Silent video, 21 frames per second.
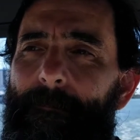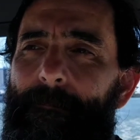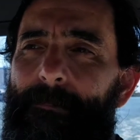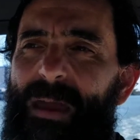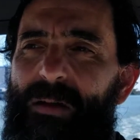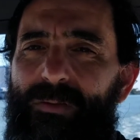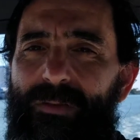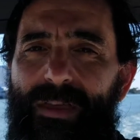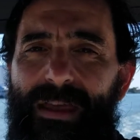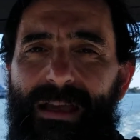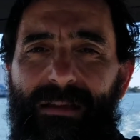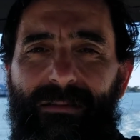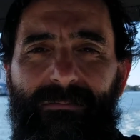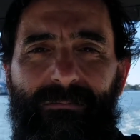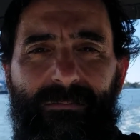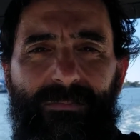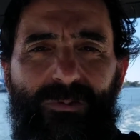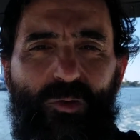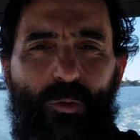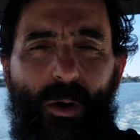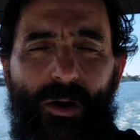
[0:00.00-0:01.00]
everything
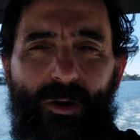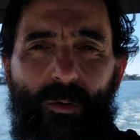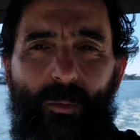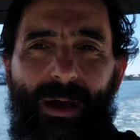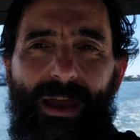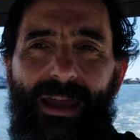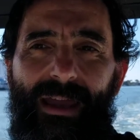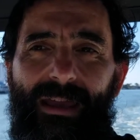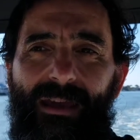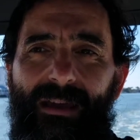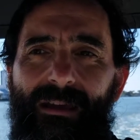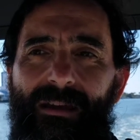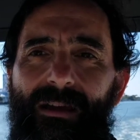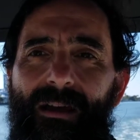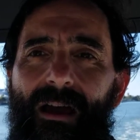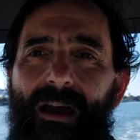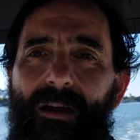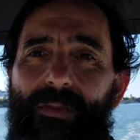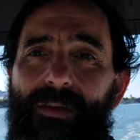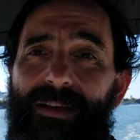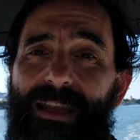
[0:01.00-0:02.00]
squared away
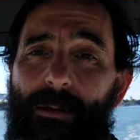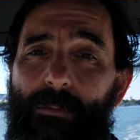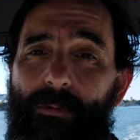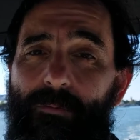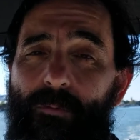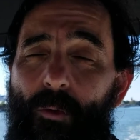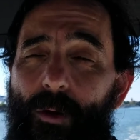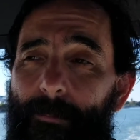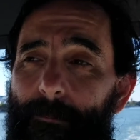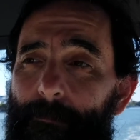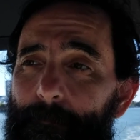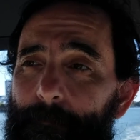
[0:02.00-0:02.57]
the day before.